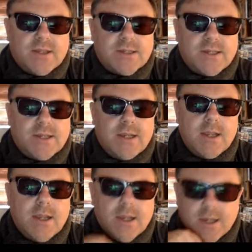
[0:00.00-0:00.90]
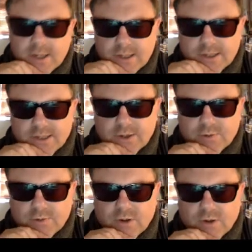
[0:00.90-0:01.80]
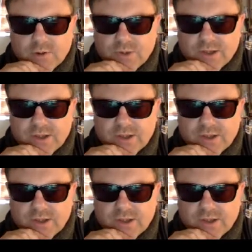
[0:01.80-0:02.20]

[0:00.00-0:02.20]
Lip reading: see. So I'll bring